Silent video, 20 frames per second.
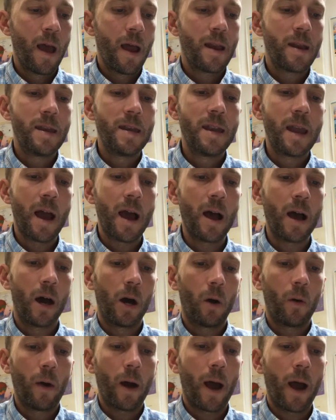
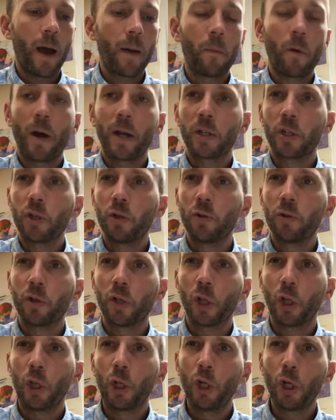Now I want you to
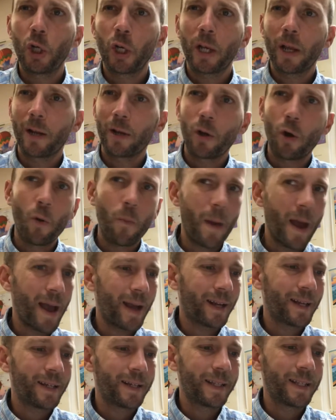look and go back
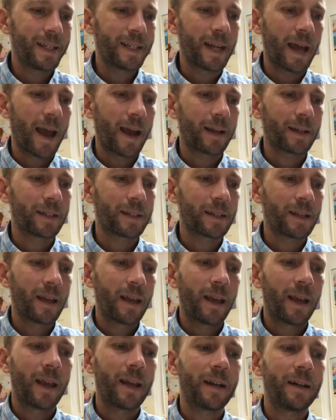into the text,
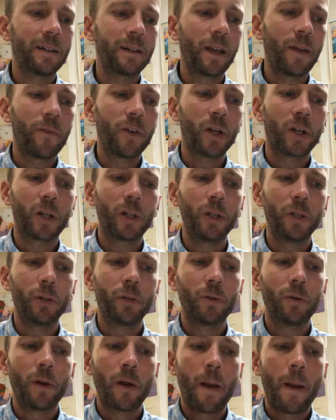and I'll give you a clue.
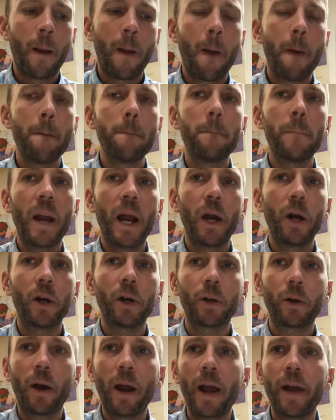
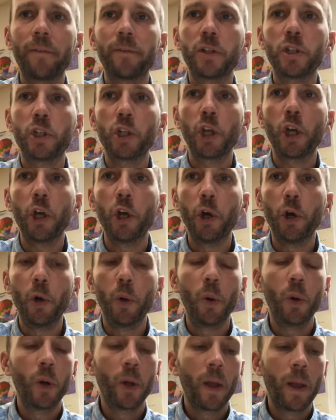Paragraph 2.
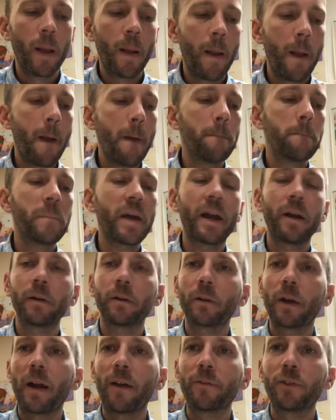
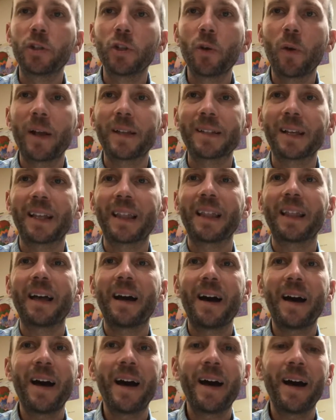Paragraph 2 has a
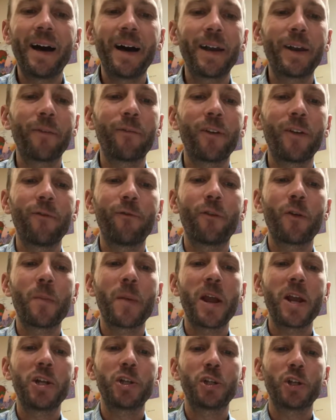lot of
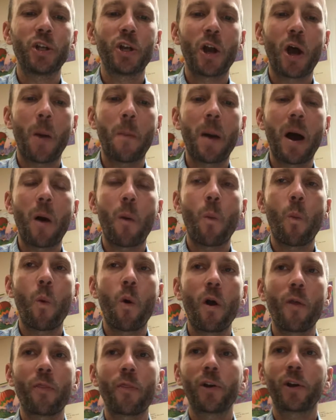information about
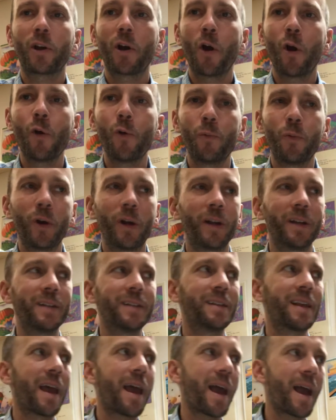what the cobra
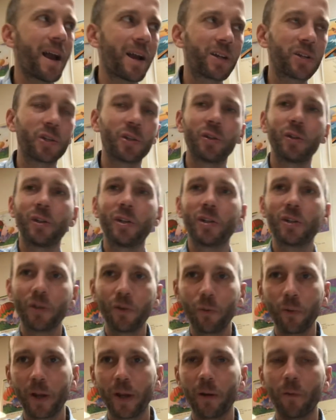is actually
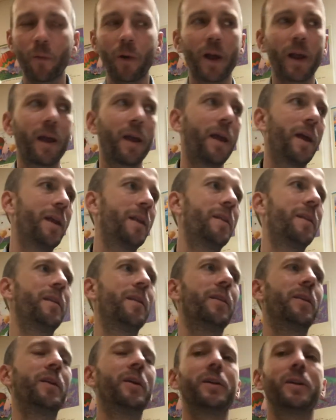doing
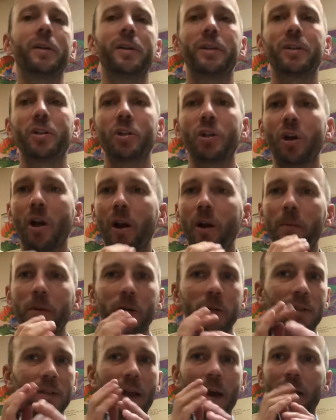when the
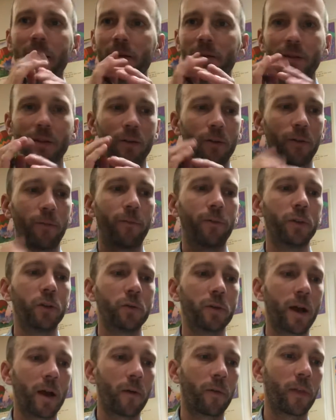charmer's got his little
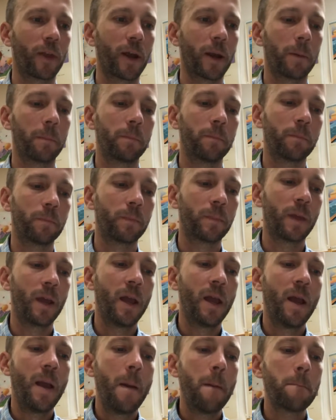flute out there.
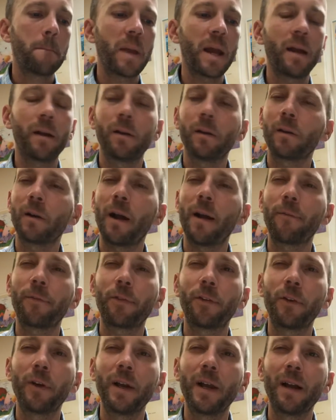Paragraph
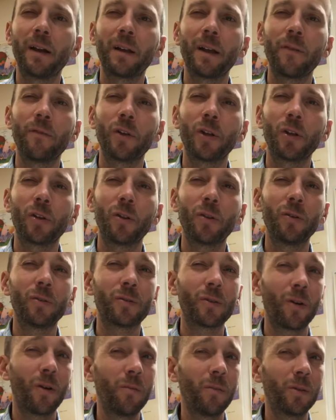3, I'll give you a clue. It's
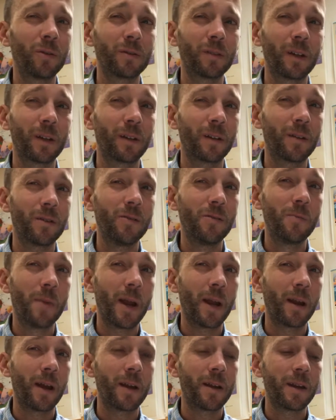almost like a new
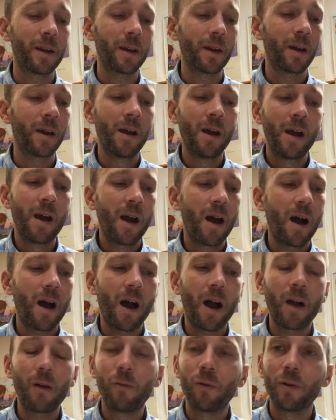main idea.
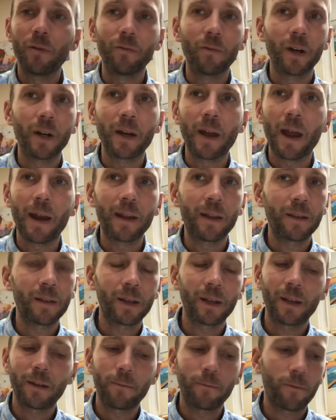I wouldn't write
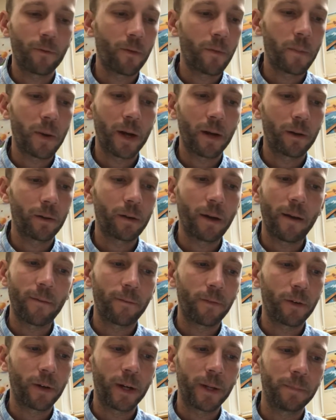anything in from paragraph
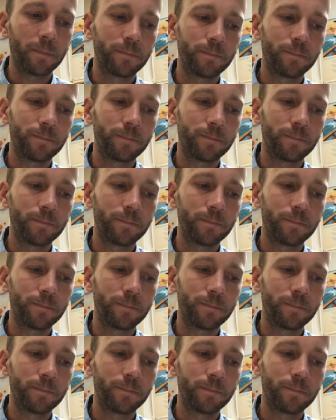3.